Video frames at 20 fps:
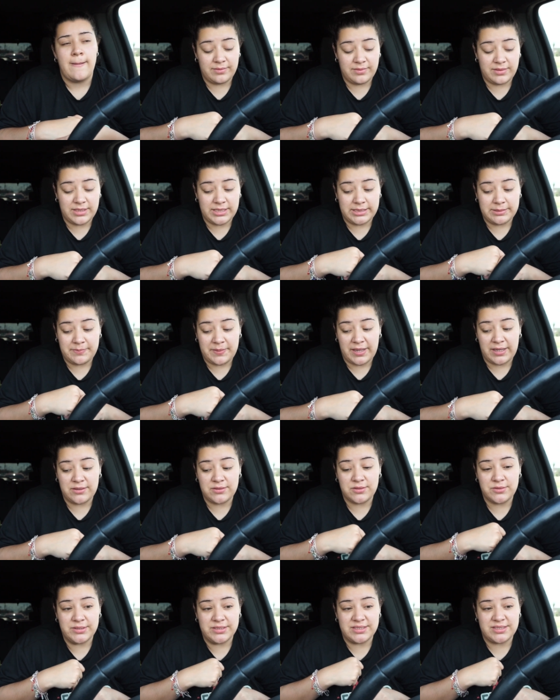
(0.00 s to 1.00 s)
the
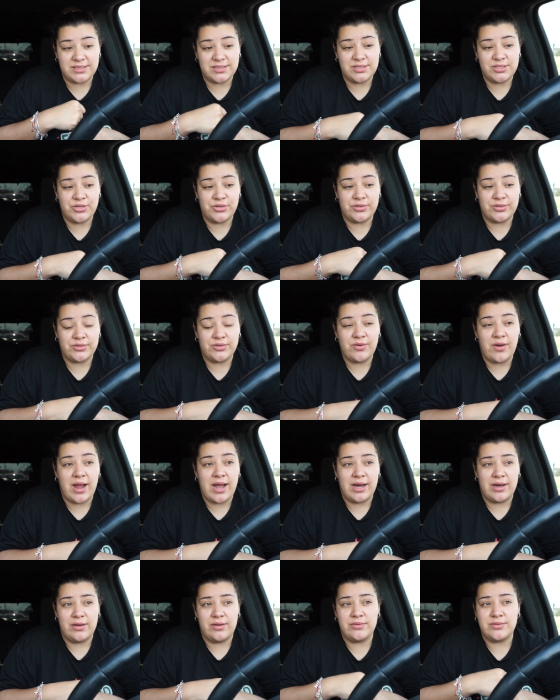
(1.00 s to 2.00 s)
pedal was to the
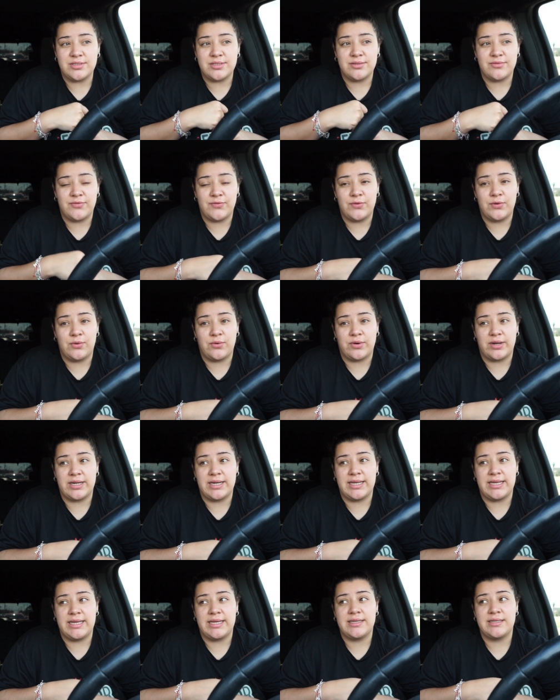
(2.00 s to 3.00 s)
ground, floored
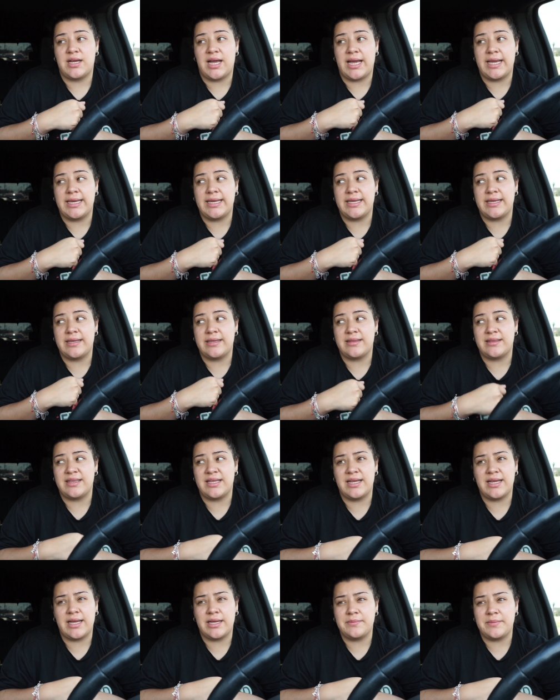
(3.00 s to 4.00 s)
it. I
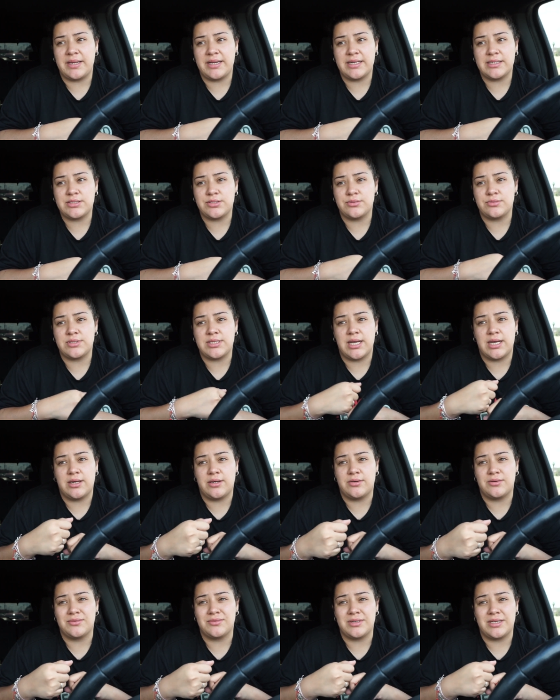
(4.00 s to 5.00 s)
think I made it to
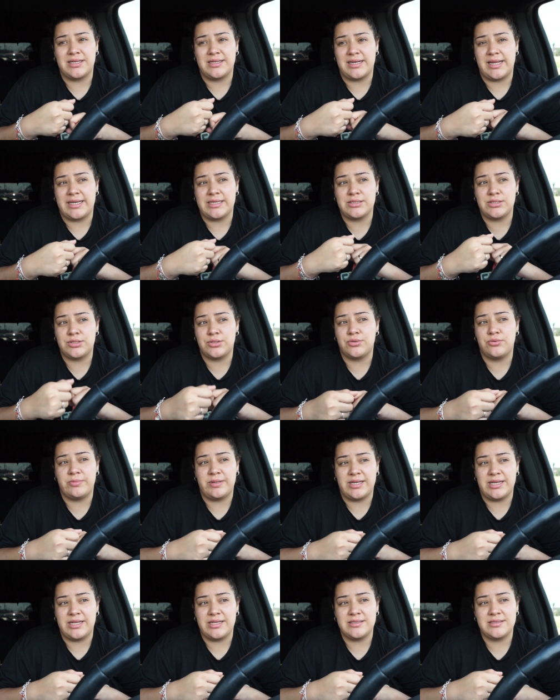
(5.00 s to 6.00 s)
town in like 2
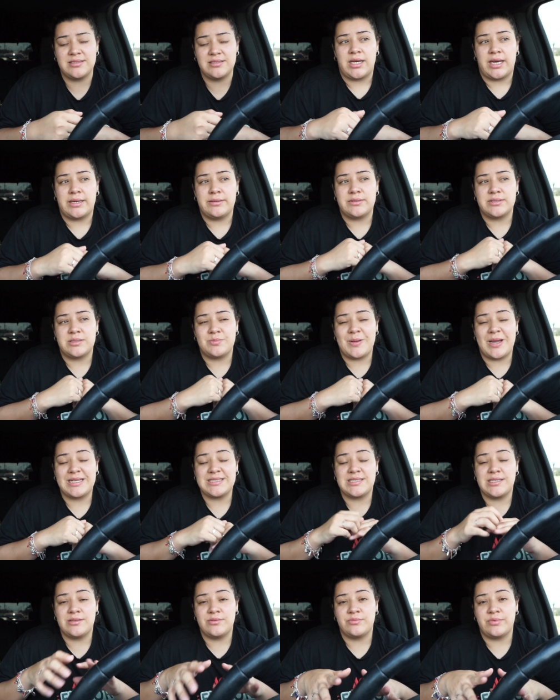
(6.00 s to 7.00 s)
minutes. I was
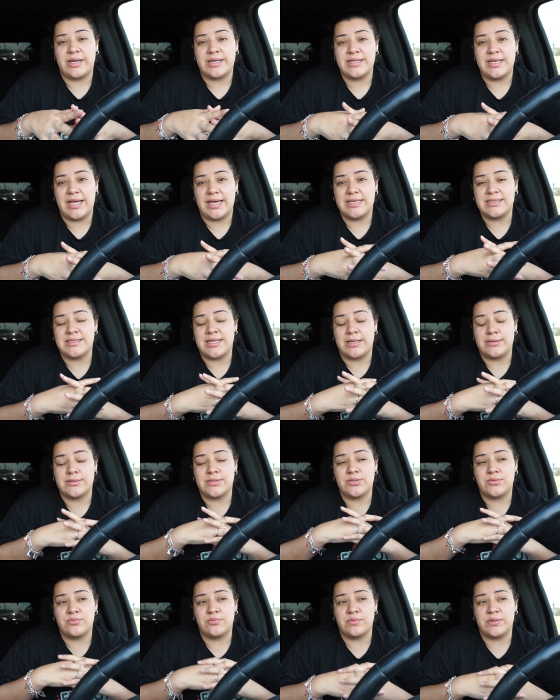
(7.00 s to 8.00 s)
passing red lights. I
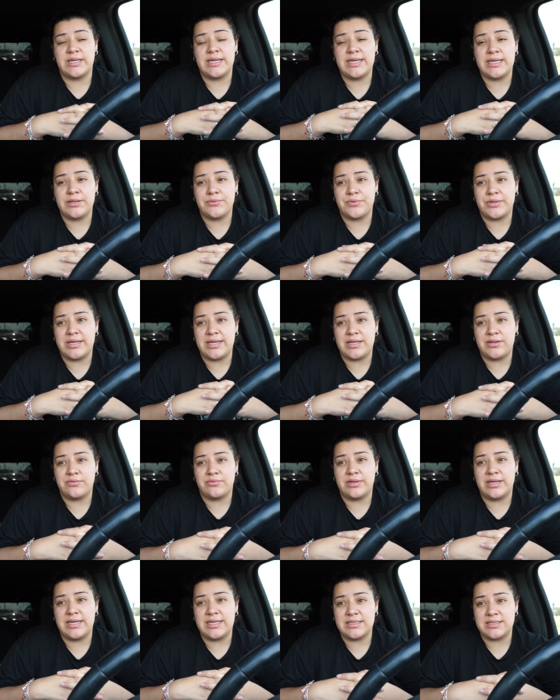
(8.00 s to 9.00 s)
was really, really,
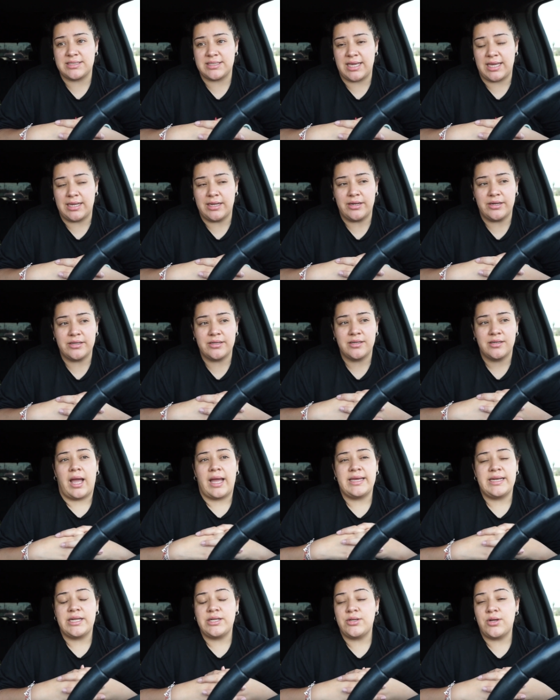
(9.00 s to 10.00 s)
really scared.
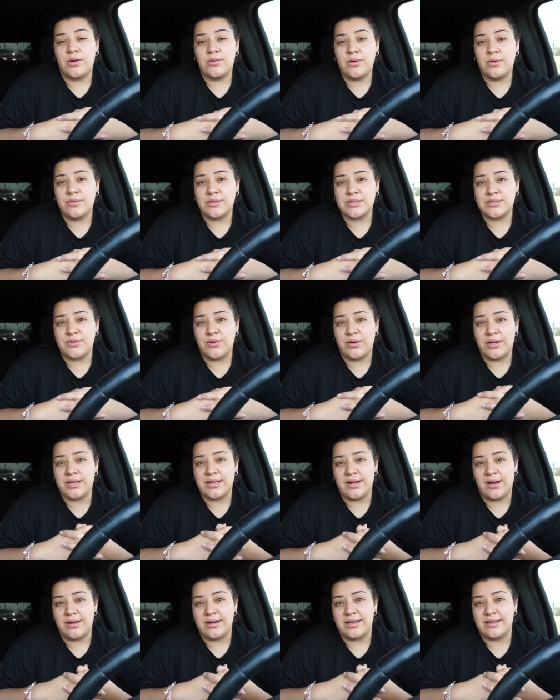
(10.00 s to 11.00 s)
I didn't know what was going
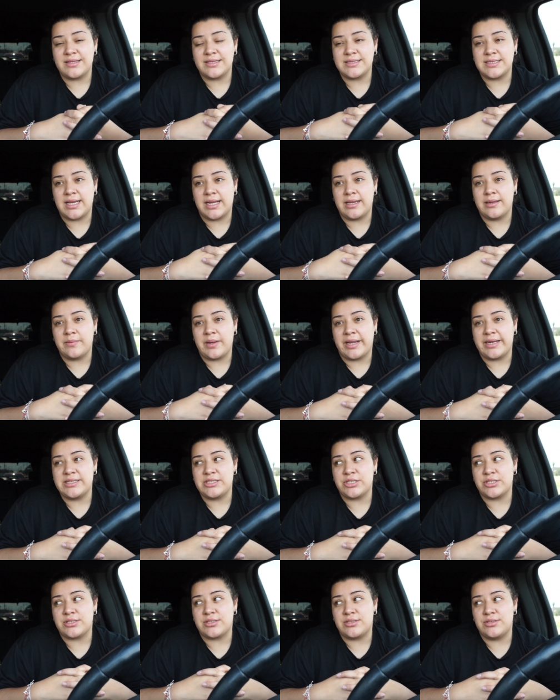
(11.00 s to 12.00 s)
on at the time. I
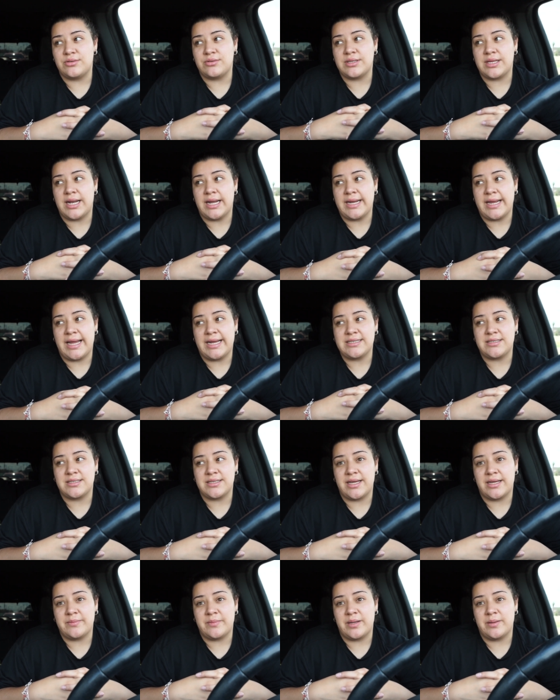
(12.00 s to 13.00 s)
just knew that I had to
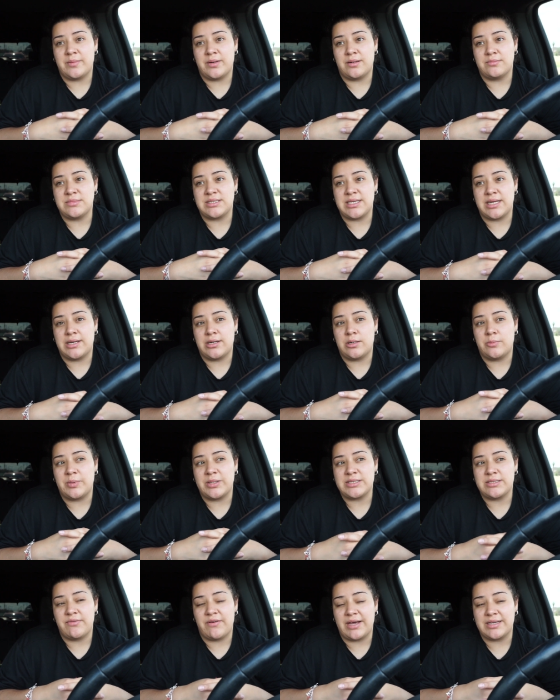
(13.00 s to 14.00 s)
get my mom to help
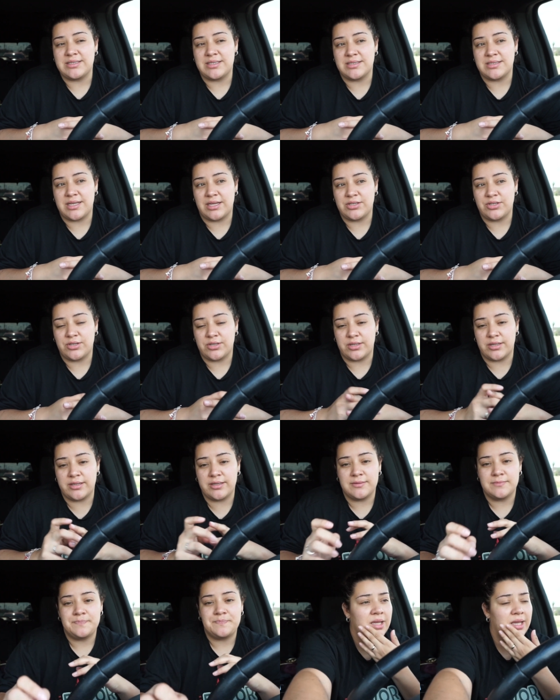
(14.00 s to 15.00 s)
as fast as I
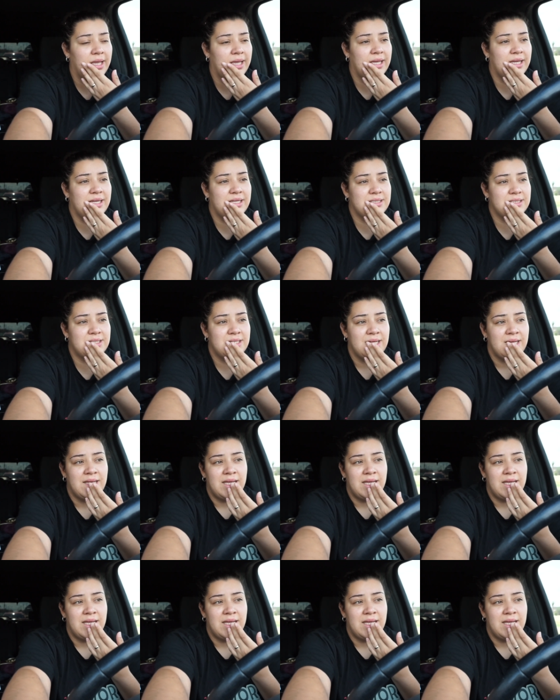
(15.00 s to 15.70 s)
could. And